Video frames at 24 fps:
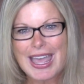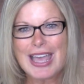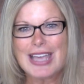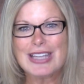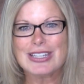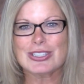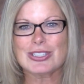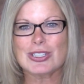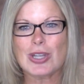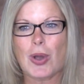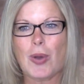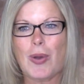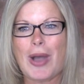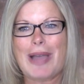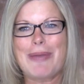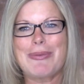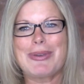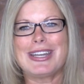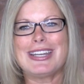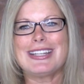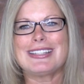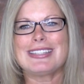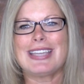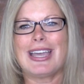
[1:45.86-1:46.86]
So I'm
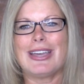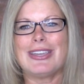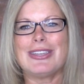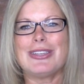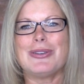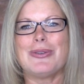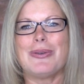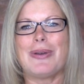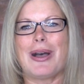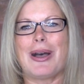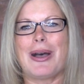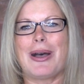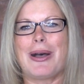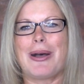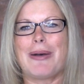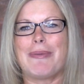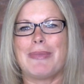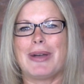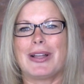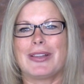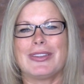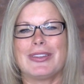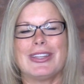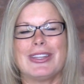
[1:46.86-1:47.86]
going to tell you um,
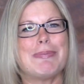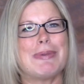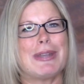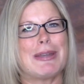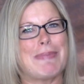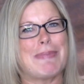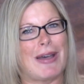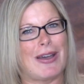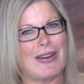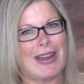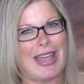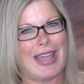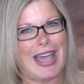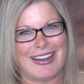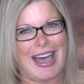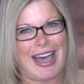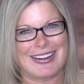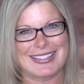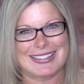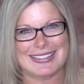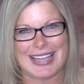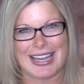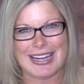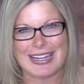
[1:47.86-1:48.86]
a little bit about how
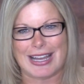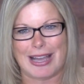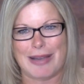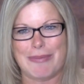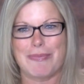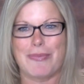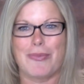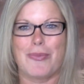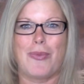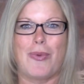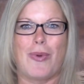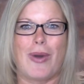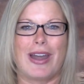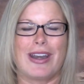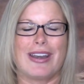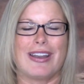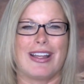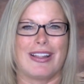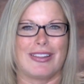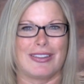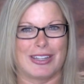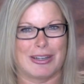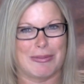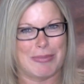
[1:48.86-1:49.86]
to sign up, what
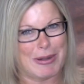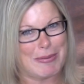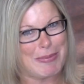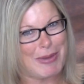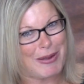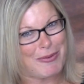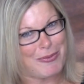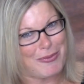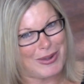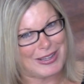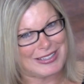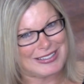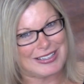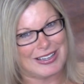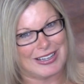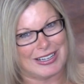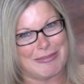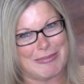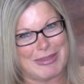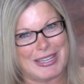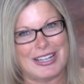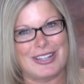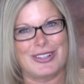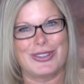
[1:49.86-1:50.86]
a little bit about what's going
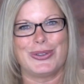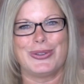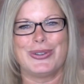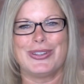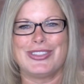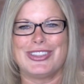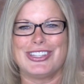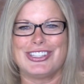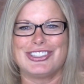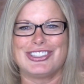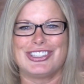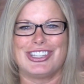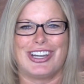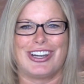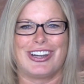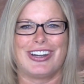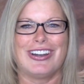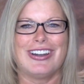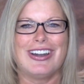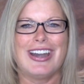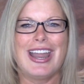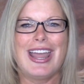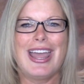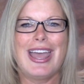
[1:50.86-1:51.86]
to be included this
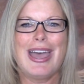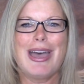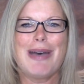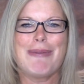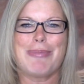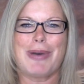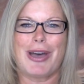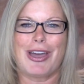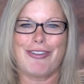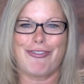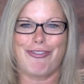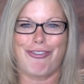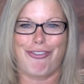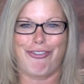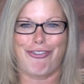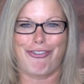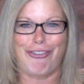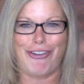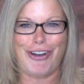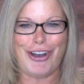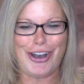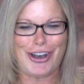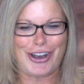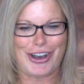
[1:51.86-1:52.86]
year. But
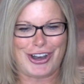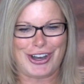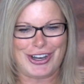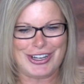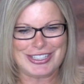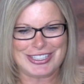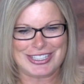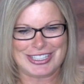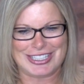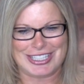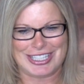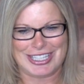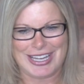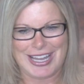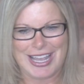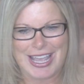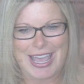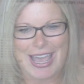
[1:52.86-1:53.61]
first,